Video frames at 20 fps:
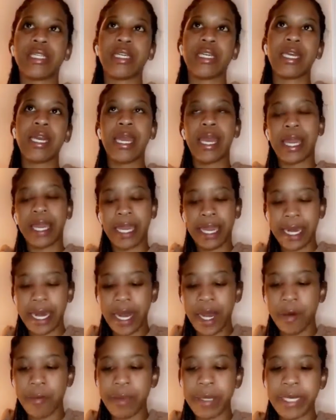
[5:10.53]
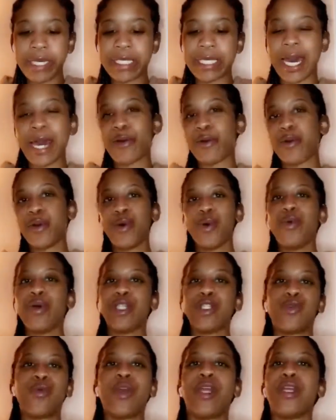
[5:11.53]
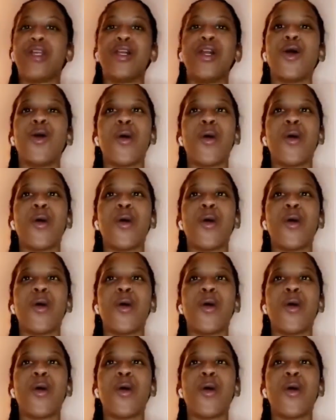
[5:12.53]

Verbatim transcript: can't get out because I don't know which way to go.